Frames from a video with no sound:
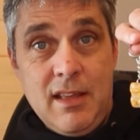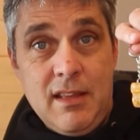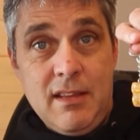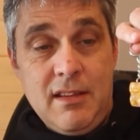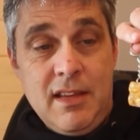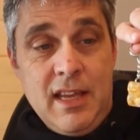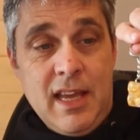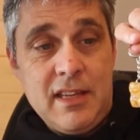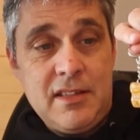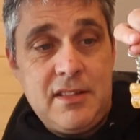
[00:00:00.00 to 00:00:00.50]

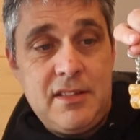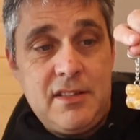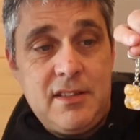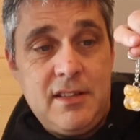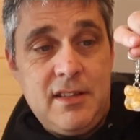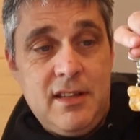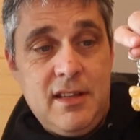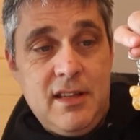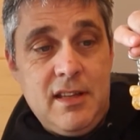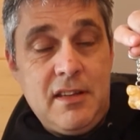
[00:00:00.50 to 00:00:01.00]
yes.
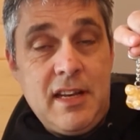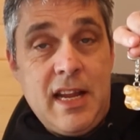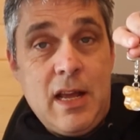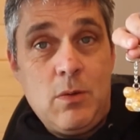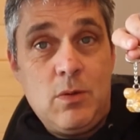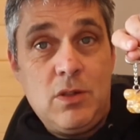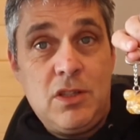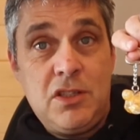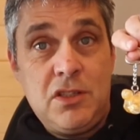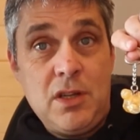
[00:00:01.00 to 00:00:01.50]
Now,
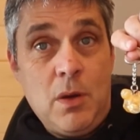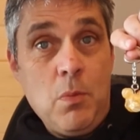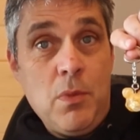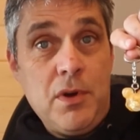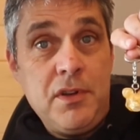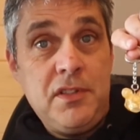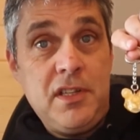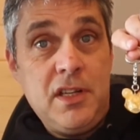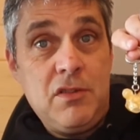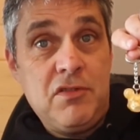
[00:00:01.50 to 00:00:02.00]

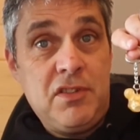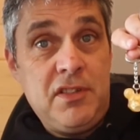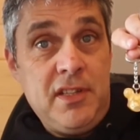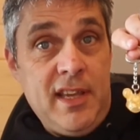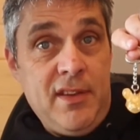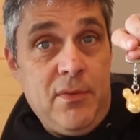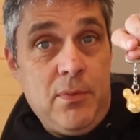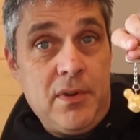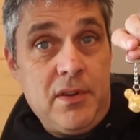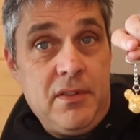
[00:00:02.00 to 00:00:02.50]
someone did
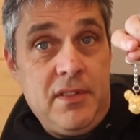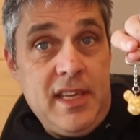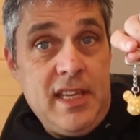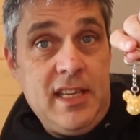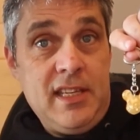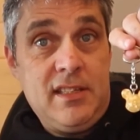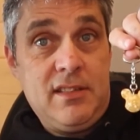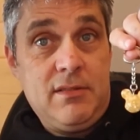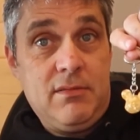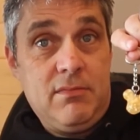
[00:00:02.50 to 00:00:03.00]
receive one of
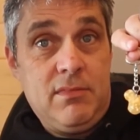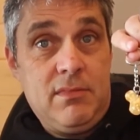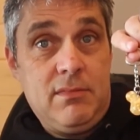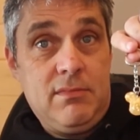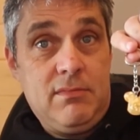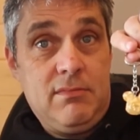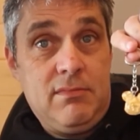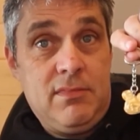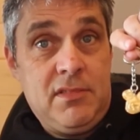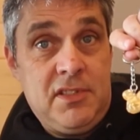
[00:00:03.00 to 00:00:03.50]
these
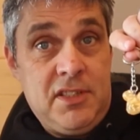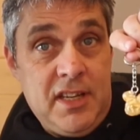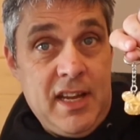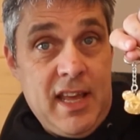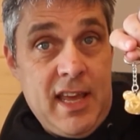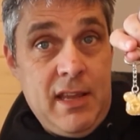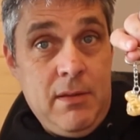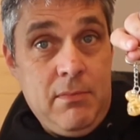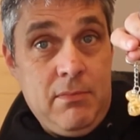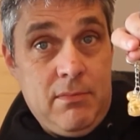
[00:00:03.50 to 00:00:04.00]

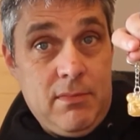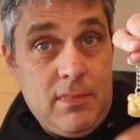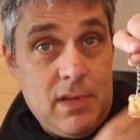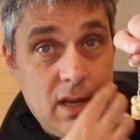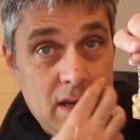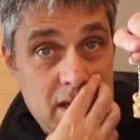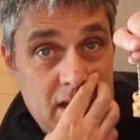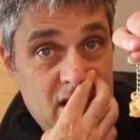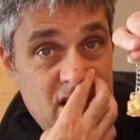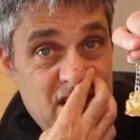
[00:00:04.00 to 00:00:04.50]
today.
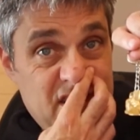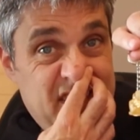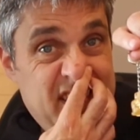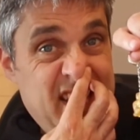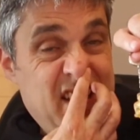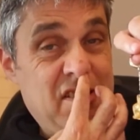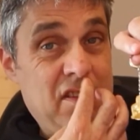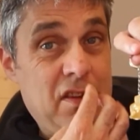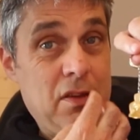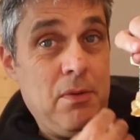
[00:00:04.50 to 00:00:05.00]
I can't
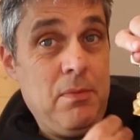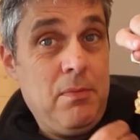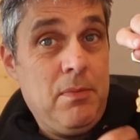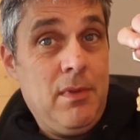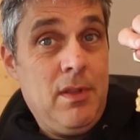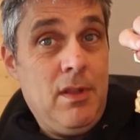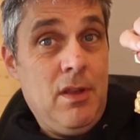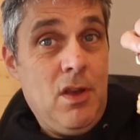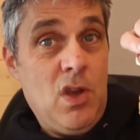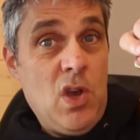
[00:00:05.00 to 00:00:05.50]
tell you
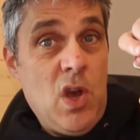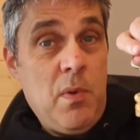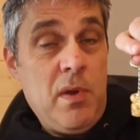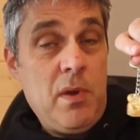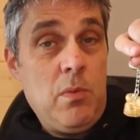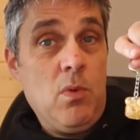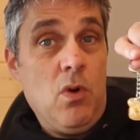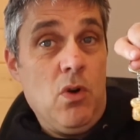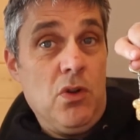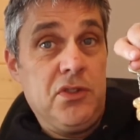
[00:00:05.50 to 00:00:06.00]
who
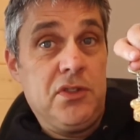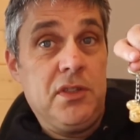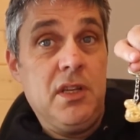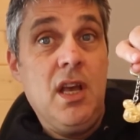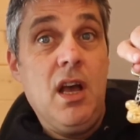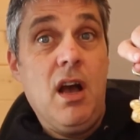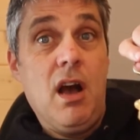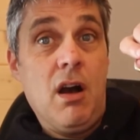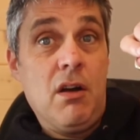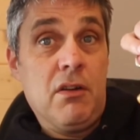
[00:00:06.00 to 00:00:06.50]
it was.
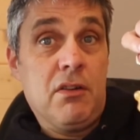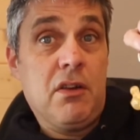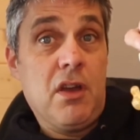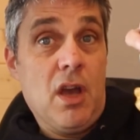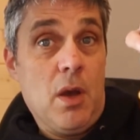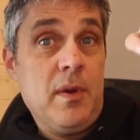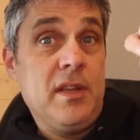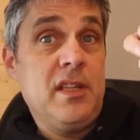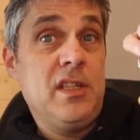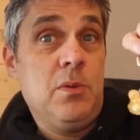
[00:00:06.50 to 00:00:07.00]
I'll
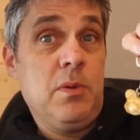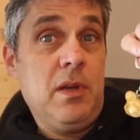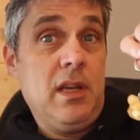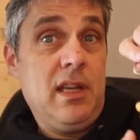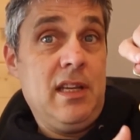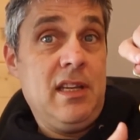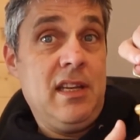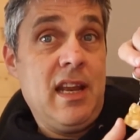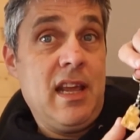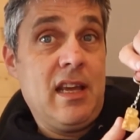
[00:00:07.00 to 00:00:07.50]
go into it
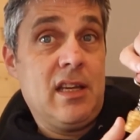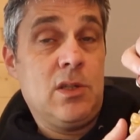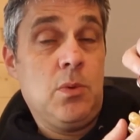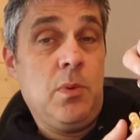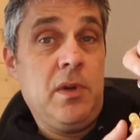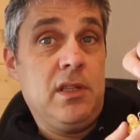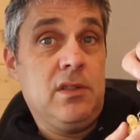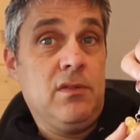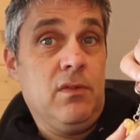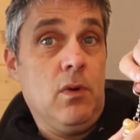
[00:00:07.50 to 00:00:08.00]
in next
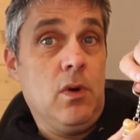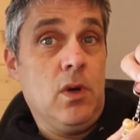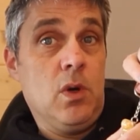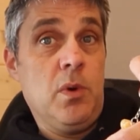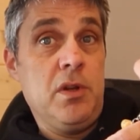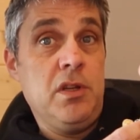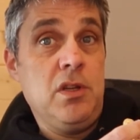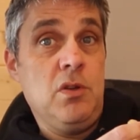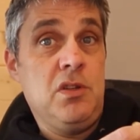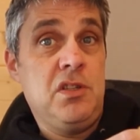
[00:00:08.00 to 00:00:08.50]
week's vlog
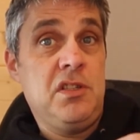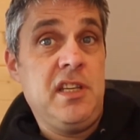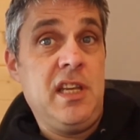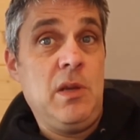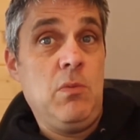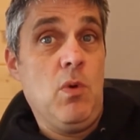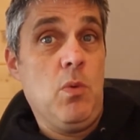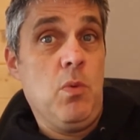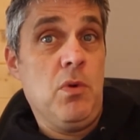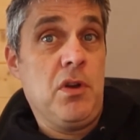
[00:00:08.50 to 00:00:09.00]
when you see
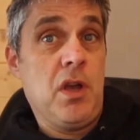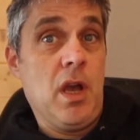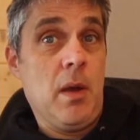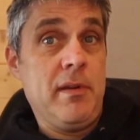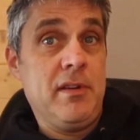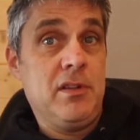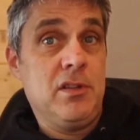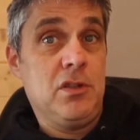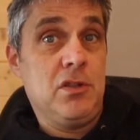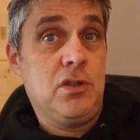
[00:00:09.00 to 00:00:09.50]
what we're
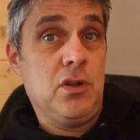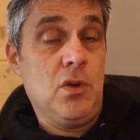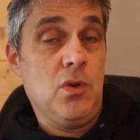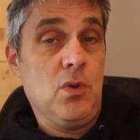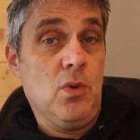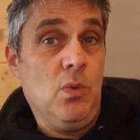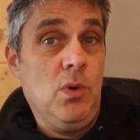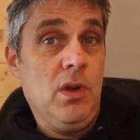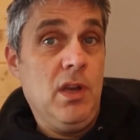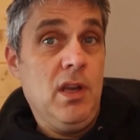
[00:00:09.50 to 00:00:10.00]
going to
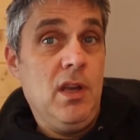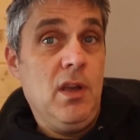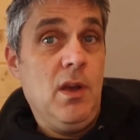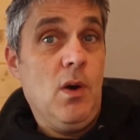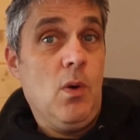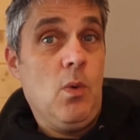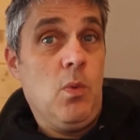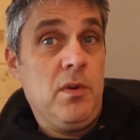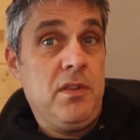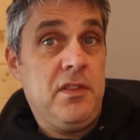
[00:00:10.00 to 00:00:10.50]
do
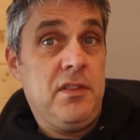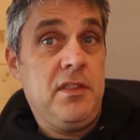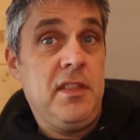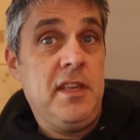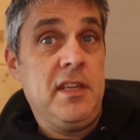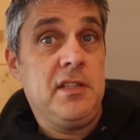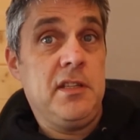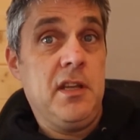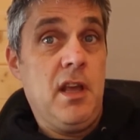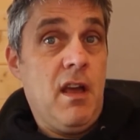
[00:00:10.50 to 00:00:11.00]
with
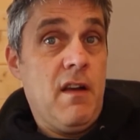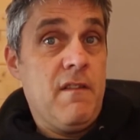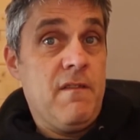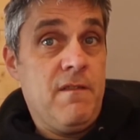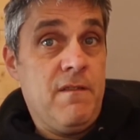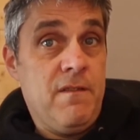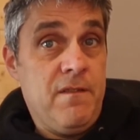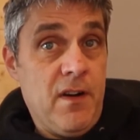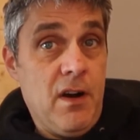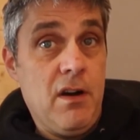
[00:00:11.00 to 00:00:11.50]
this
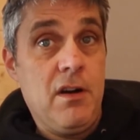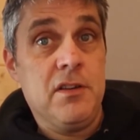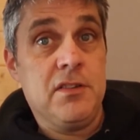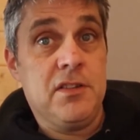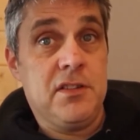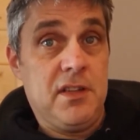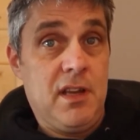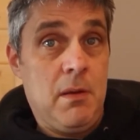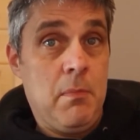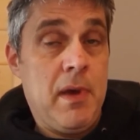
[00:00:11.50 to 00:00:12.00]

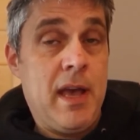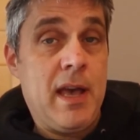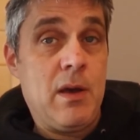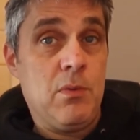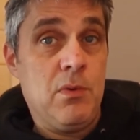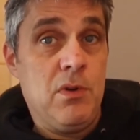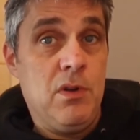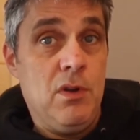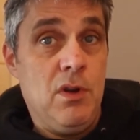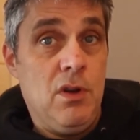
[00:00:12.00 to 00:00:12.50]
vast
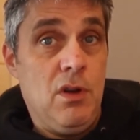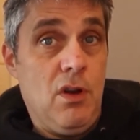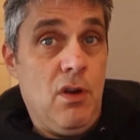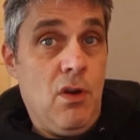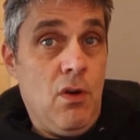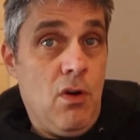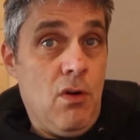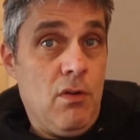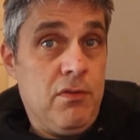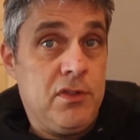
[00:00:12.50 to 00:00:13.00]
amount
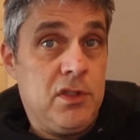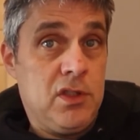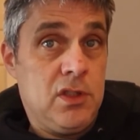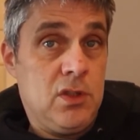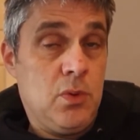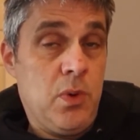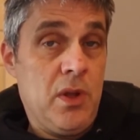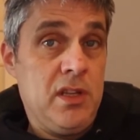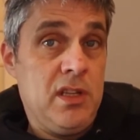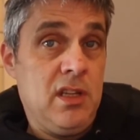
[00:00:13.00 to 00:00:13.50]
of
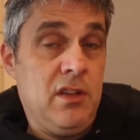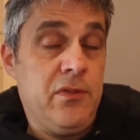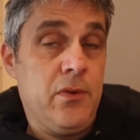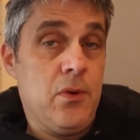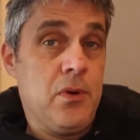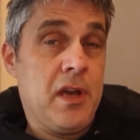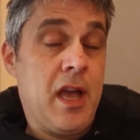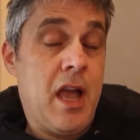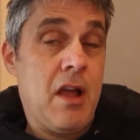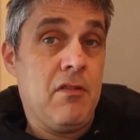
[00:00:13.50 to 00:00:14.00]
24
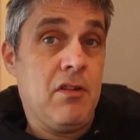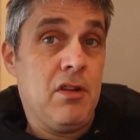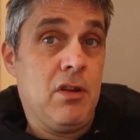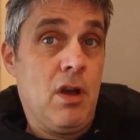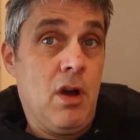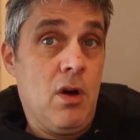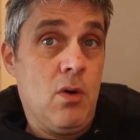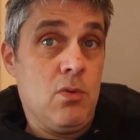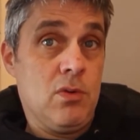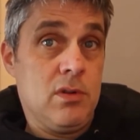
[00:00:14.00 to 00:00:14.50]
karat
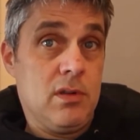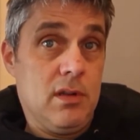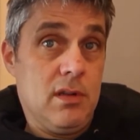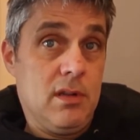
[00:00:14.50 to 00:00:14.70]
gold